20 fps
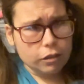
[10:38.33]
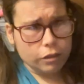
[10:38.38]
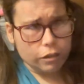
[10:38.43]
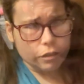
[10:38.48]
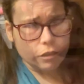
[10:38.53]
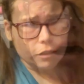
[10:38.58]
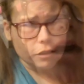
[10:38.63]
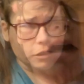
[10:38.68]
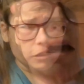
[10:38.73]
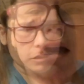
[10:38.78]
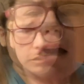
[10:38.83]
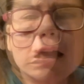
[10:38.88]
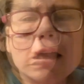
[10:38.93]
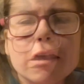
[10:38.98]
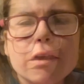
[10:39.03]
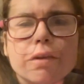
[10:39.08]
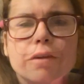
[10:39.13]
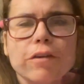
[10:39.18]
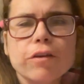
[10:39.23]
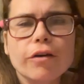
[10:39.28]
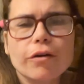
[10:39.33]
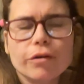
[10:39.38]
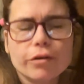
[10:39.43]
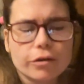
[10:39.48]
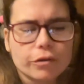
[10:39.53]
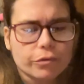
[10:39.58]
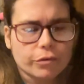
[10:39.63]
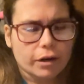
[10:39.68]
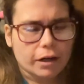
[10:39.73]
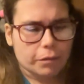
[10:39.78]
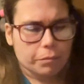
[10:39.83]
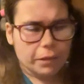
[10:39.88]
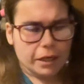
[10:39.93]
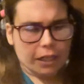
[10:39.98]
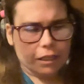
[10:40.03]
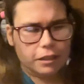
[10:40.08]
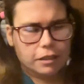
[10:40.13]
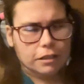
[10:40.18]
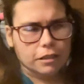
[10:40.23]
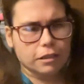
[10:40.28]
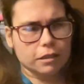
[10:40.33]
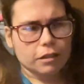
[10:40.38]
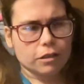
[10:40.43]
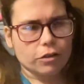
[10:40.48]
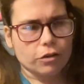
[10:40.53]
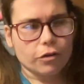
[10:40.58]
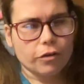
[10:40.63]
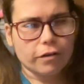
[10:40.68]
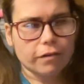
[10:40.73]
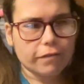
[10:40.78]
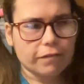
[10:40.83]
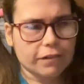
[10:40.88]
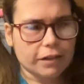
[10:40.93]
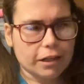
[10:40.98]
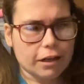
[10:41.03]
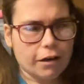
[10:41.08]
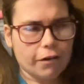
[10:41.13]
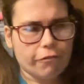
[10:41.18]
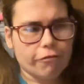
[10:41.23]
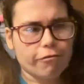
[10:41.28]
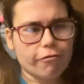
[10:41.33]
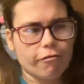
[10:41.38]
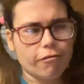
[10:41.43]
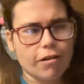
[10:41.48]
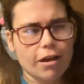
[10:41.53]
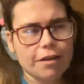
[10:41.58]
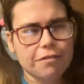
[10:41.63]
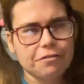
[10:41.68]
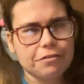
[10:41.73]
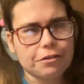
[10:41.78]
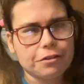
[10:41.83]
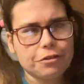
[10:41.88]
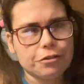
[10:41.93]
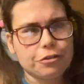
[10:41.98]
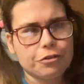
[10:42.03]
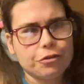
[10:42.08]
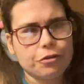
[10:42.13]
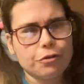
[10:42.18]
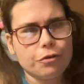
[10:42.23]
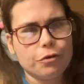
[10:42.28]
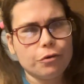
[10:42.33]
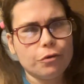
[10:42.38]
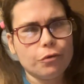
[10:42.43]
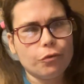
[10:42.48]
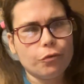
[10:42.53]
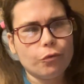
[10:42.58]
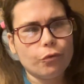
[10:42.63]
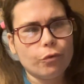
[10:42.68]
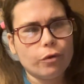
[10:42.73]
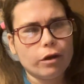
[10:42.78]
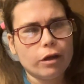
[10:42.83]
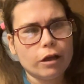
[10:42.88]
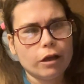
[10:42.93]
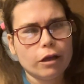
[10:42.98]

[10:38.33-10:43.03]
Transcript: Okay, so you want to make sure you have enough resin to